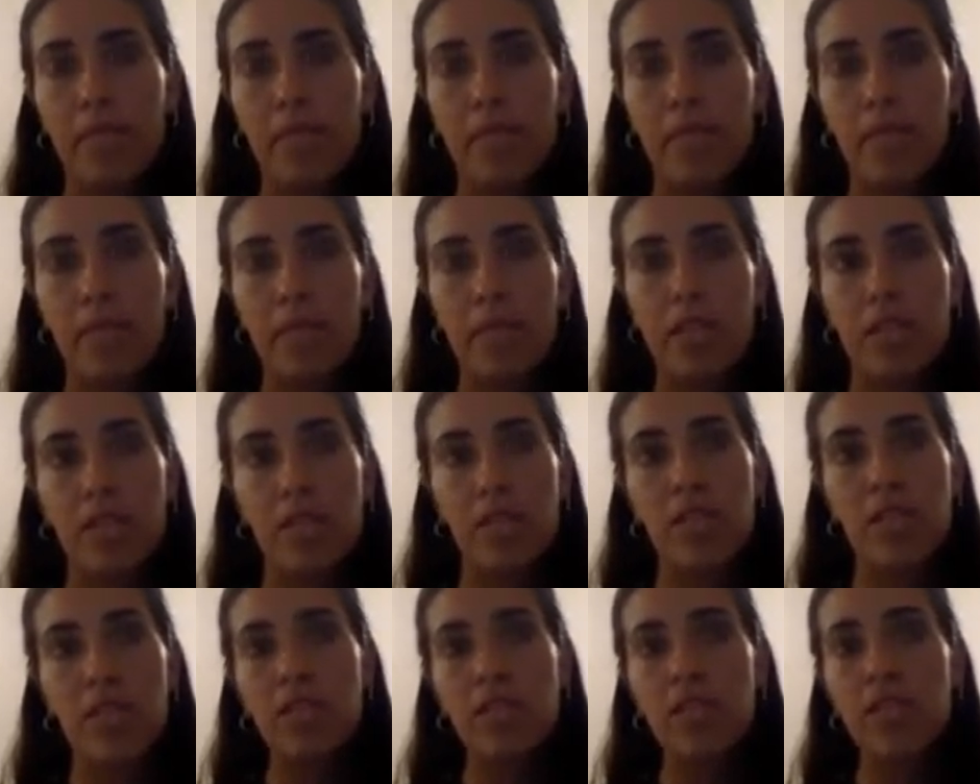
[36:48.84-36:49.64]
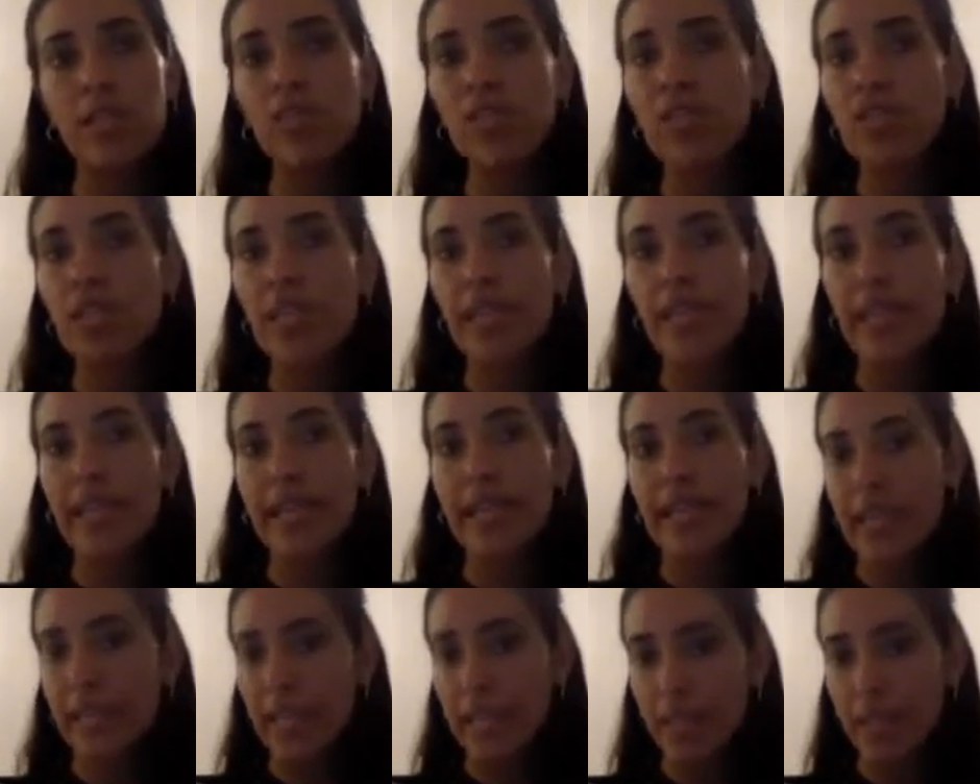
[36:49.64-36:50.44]
Okay, so this is just like
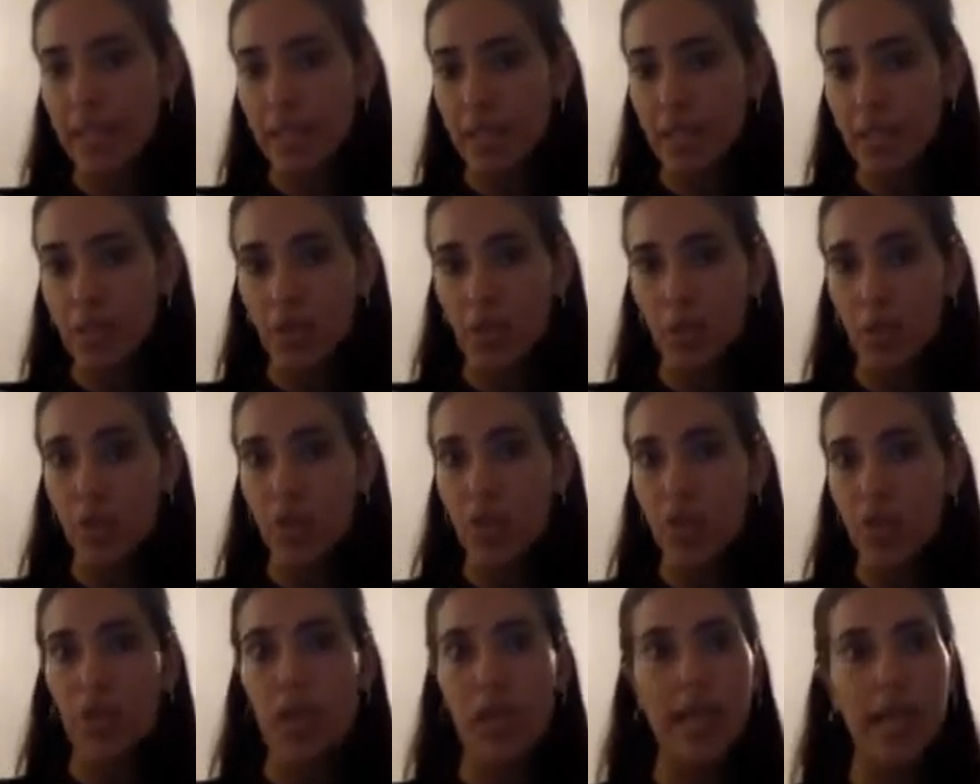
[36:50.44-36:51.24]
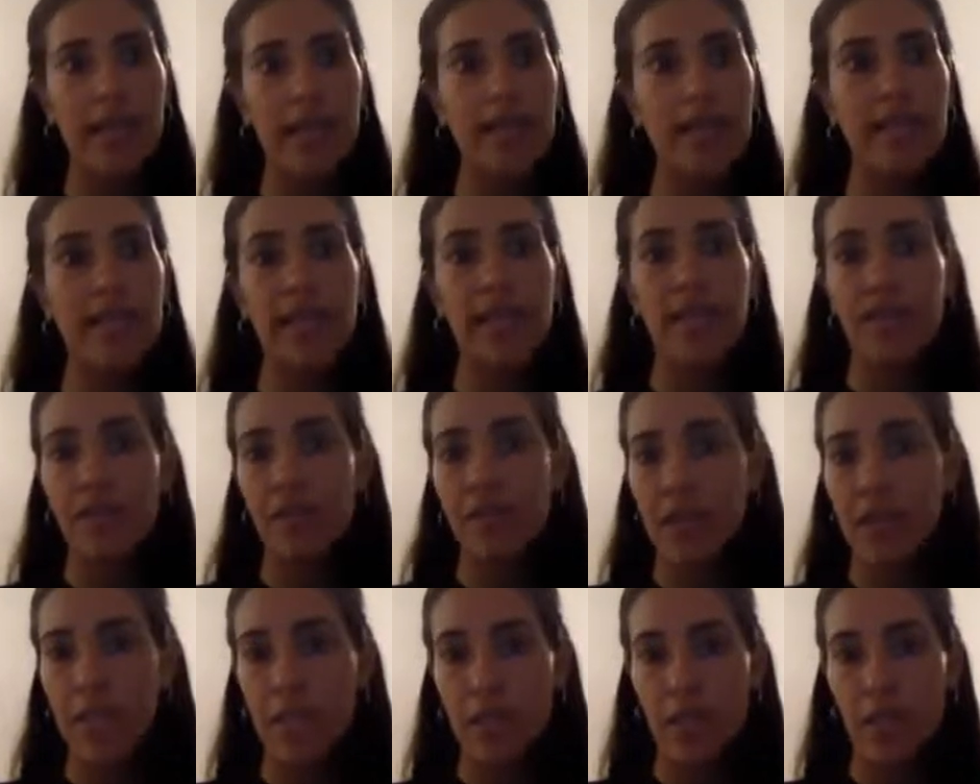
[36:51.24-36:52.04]
any other subscription, like a
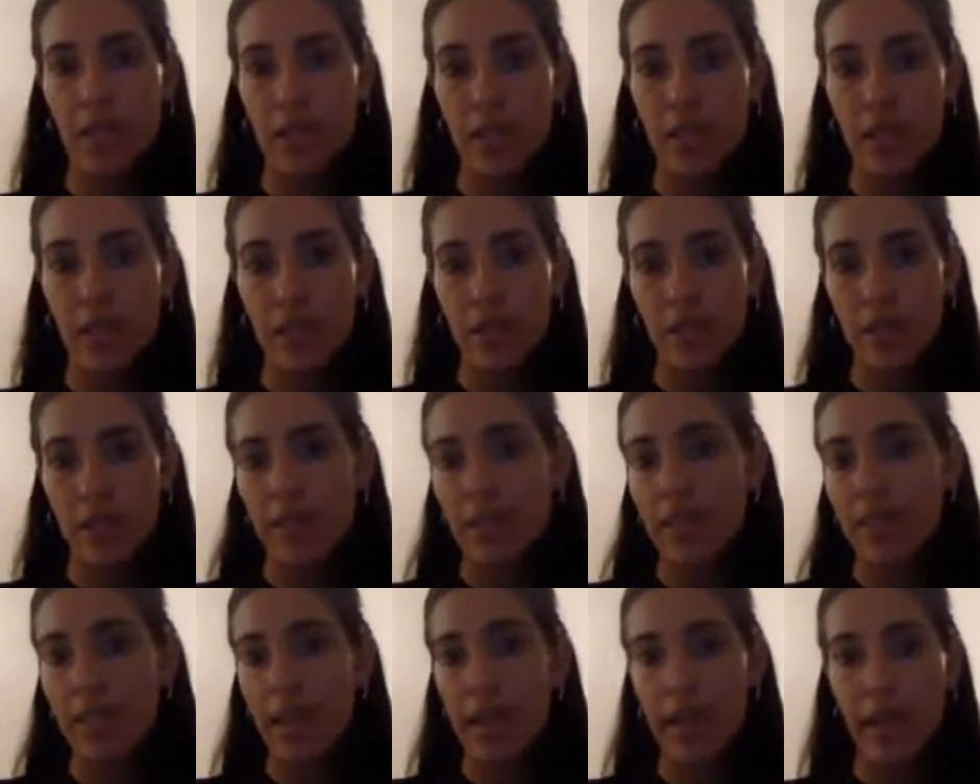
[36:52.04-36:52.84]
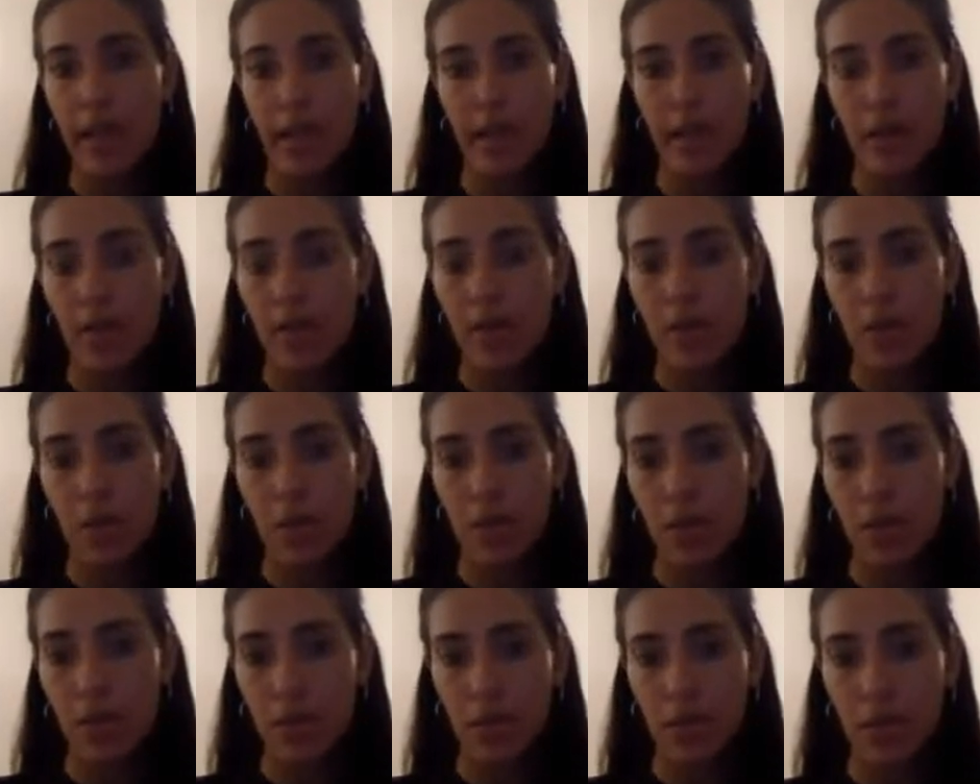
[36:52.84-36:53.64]
Netflix buffet
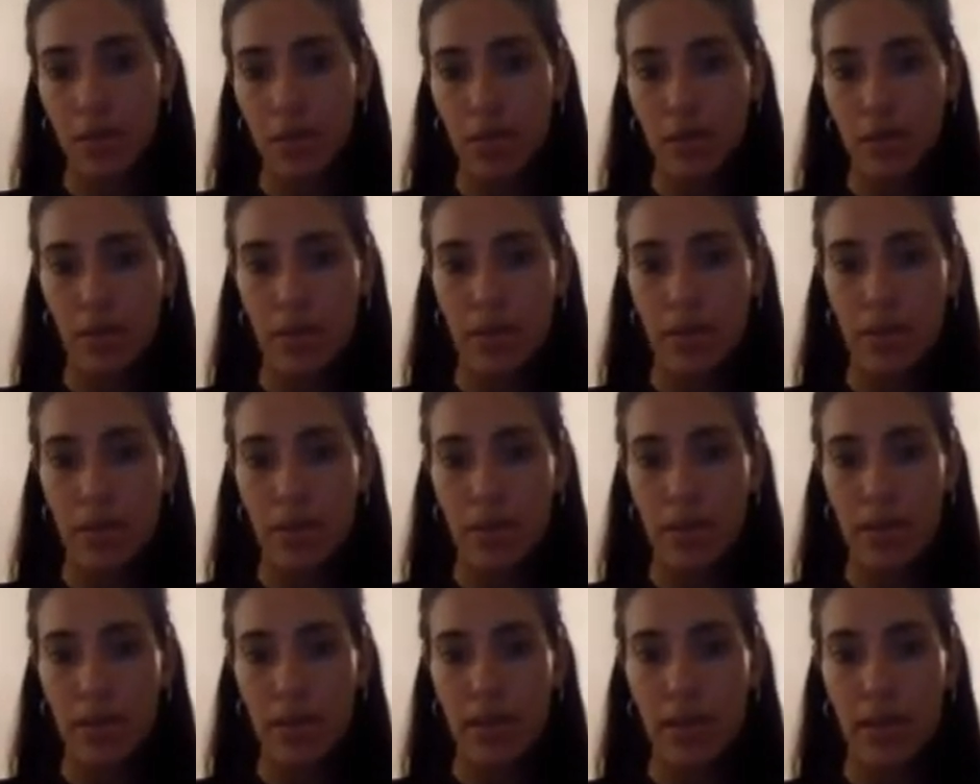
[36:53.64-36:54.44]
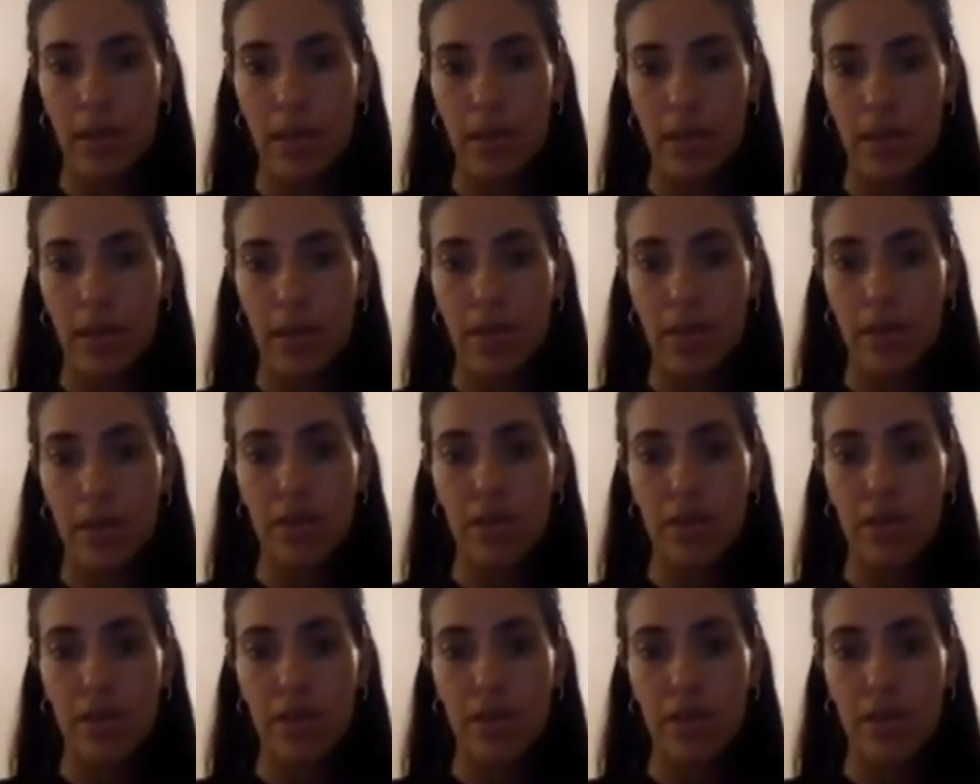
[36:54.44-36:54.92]
or anything.